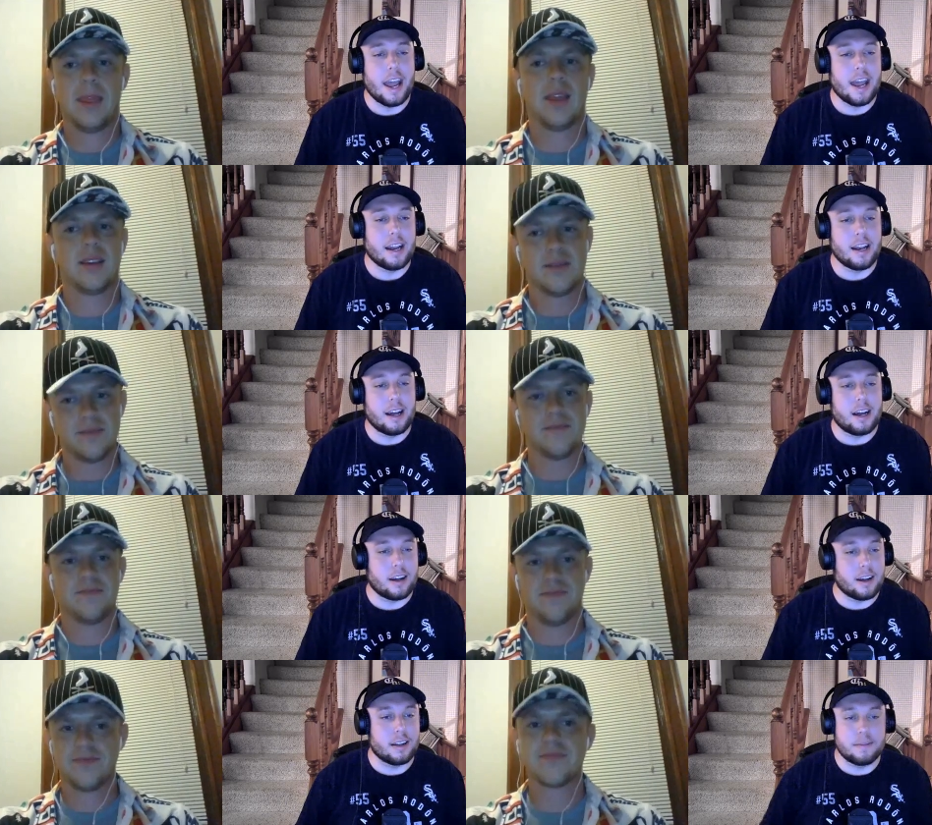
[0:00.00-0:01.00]
Speaker 1: And
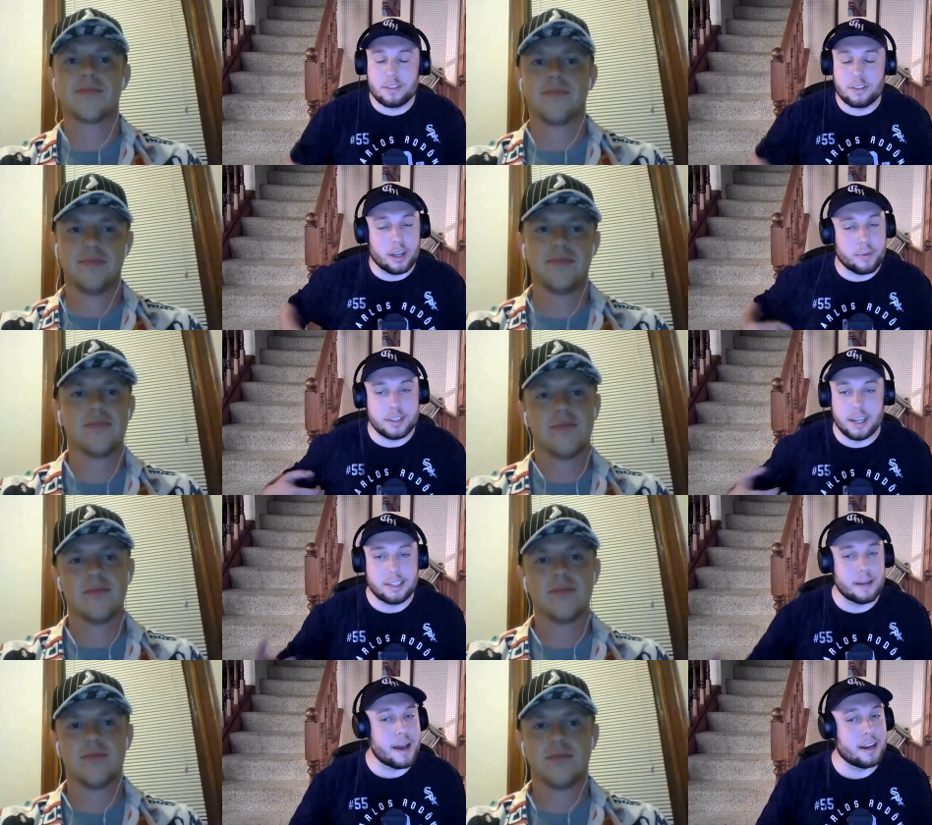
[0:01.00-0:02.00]
so like we
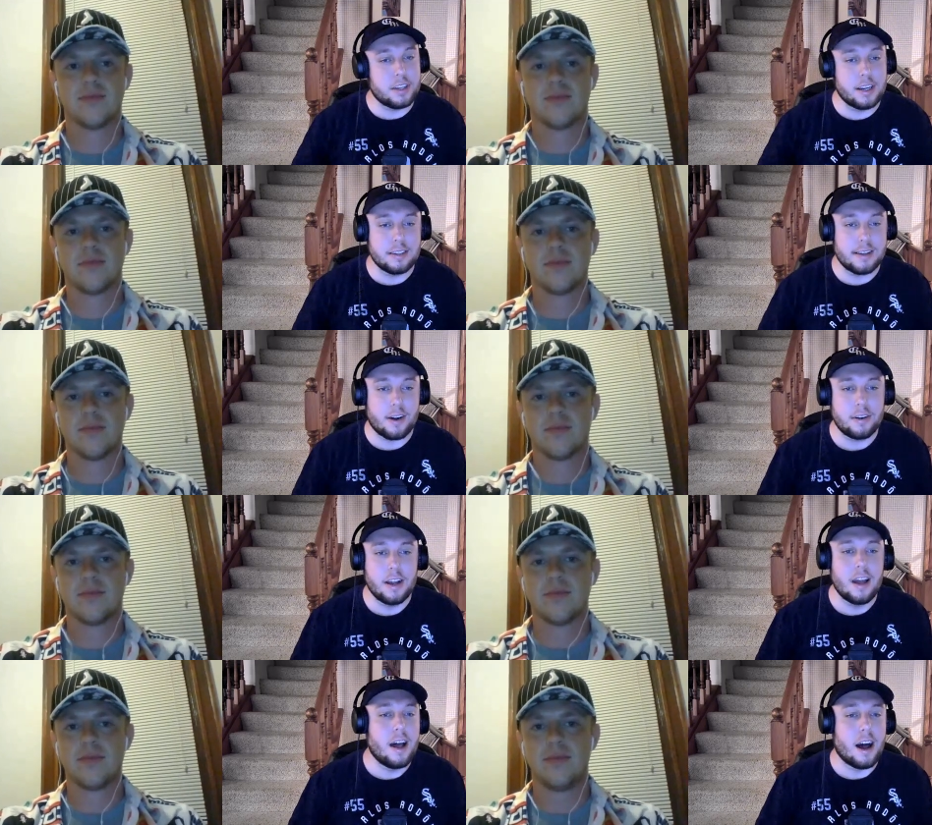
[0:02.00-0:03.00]
said, Tim Anderson is
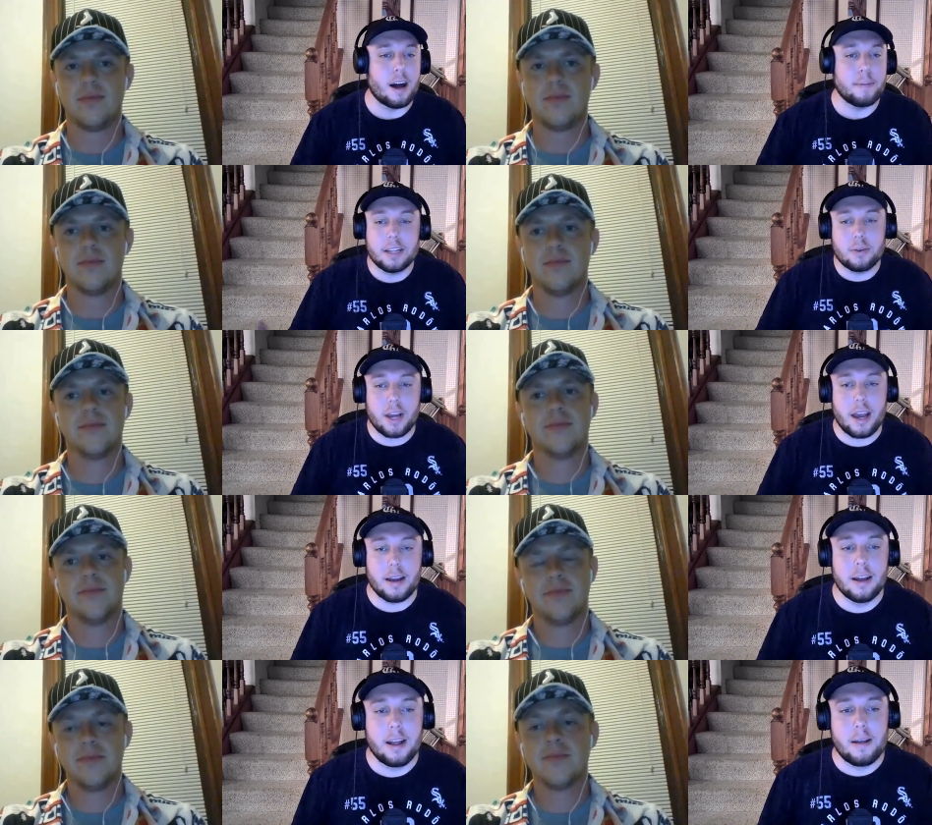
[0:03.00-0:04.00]
out, but that's
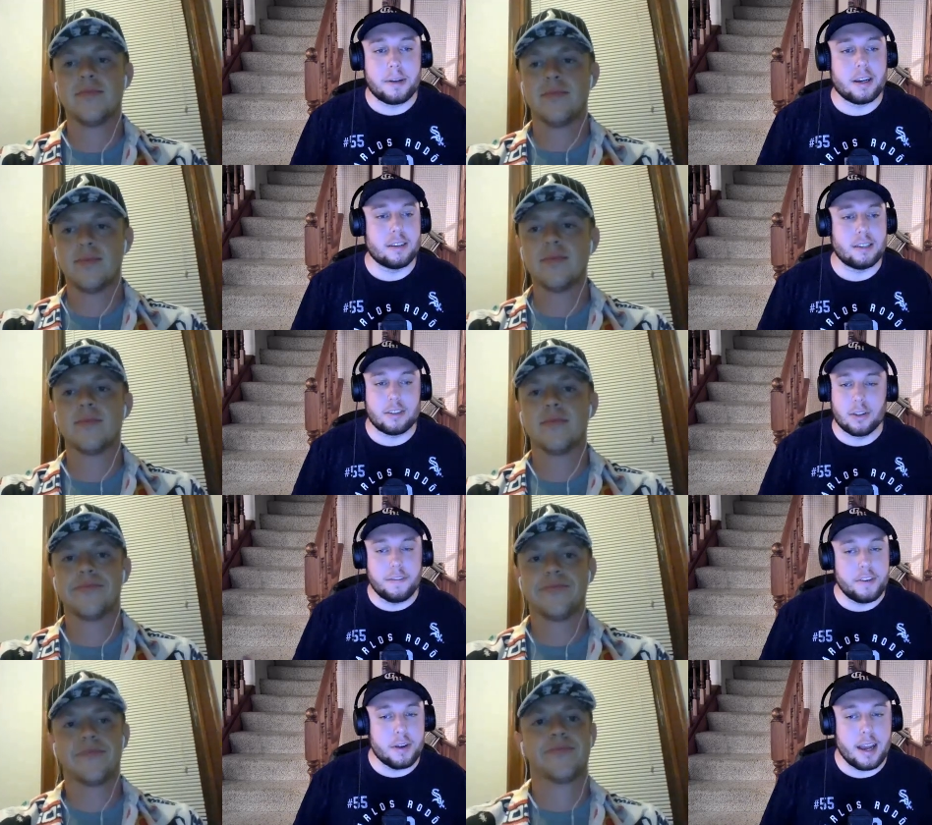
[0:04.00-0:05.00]
okay because it's
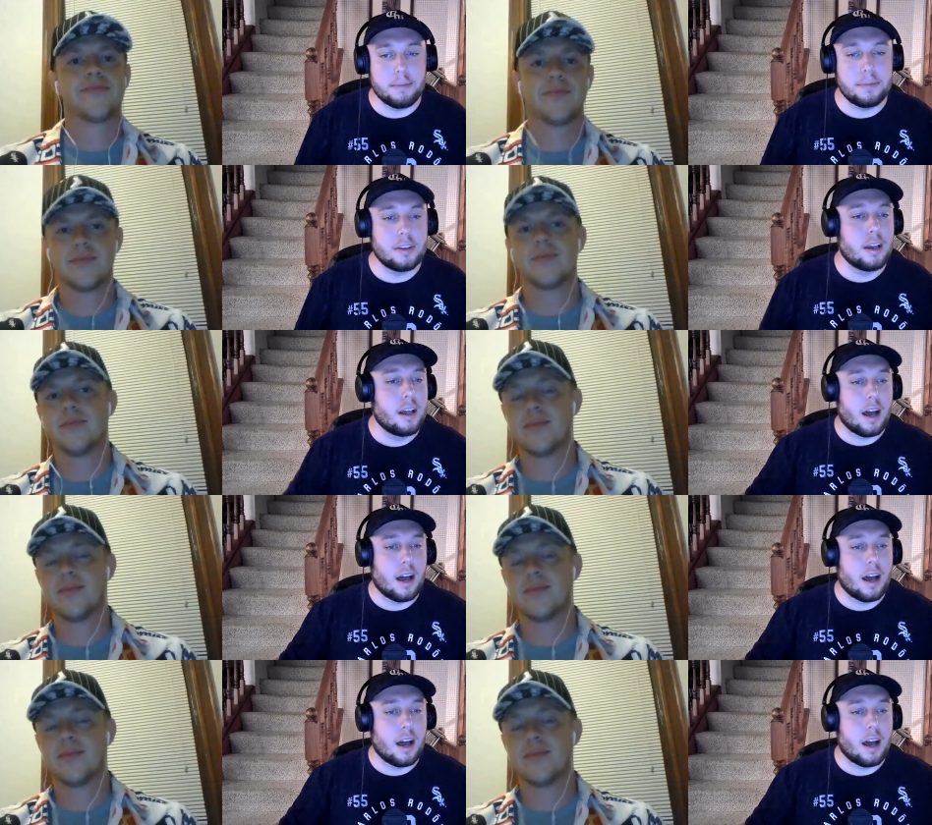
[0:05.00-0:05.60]
only a few games.